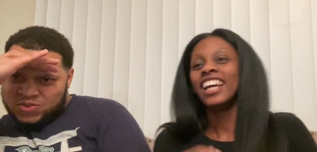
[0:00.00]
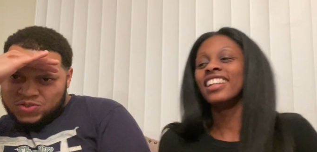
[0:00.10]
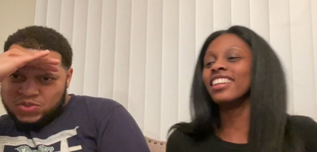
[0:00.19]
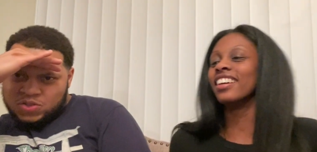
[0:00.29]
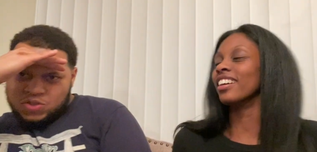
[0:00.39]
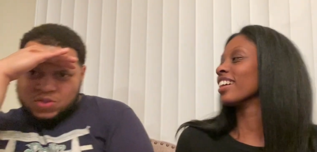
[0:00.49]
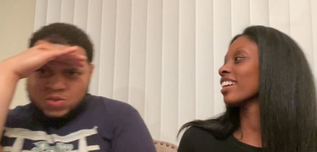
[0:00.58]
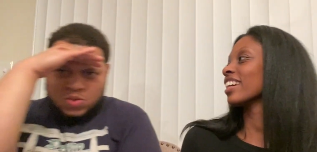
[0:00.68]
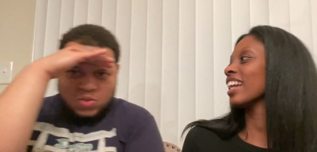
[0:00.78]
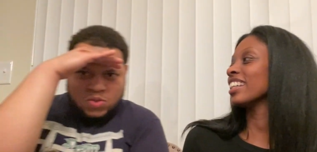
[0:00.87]
Speaker 1: bro.
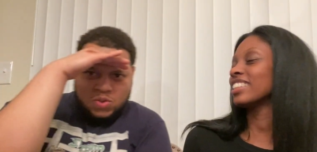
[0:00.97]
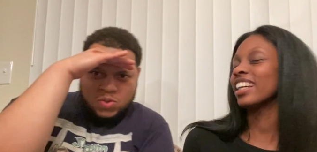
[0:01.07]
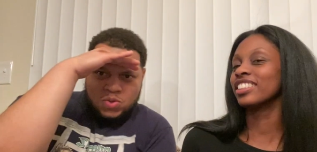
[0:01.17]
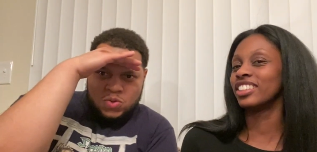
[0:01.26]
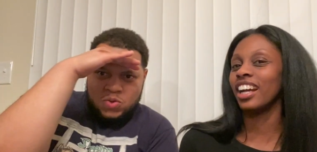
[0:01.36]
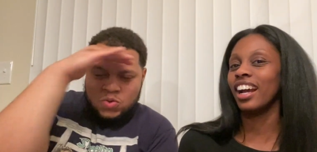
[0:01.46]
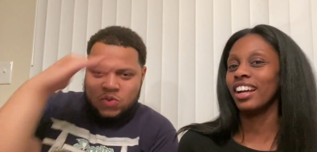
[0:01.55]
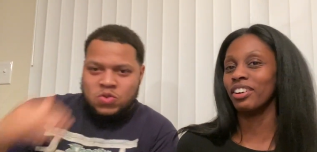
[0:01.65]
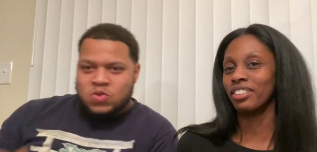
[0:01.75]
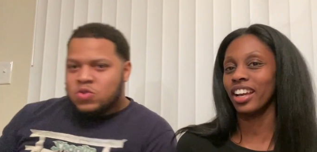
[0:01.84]
Look, can I take a shot
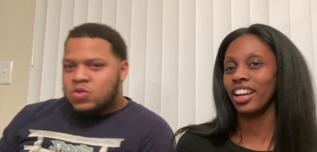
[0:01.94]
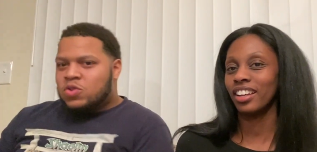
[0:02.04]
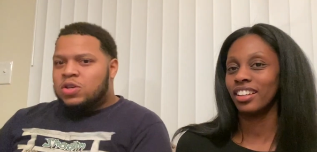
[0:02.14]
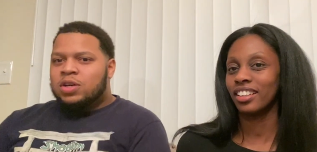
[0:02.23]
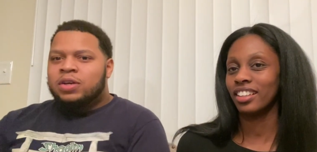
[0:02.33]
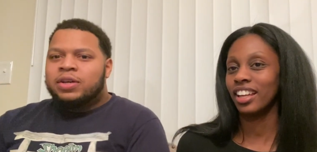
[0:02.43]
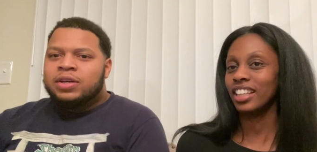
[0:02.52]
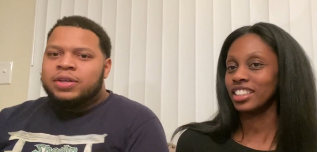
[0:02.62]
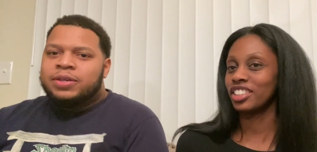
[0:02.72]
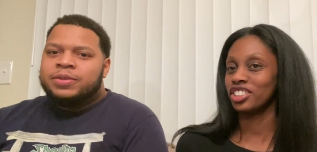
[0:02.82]
on that? Can
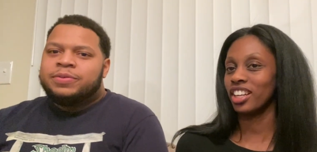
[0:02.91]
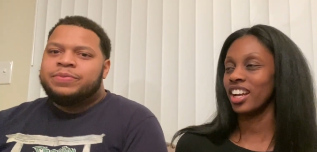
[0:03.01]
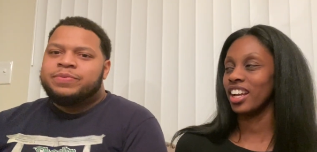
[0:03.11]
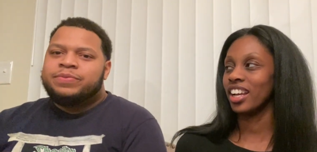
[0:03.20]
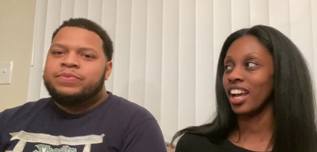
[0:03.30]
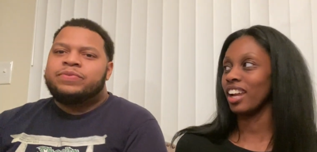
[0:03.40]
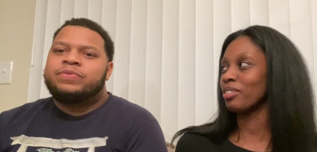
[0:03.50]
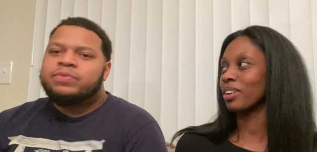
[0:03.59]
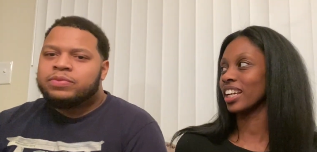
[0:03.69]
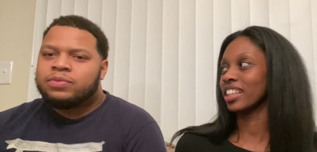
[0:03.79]
I take a shot? I
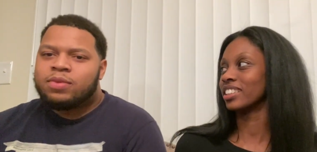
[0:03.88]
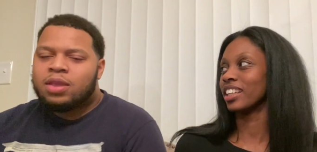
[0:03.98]
don't want to answer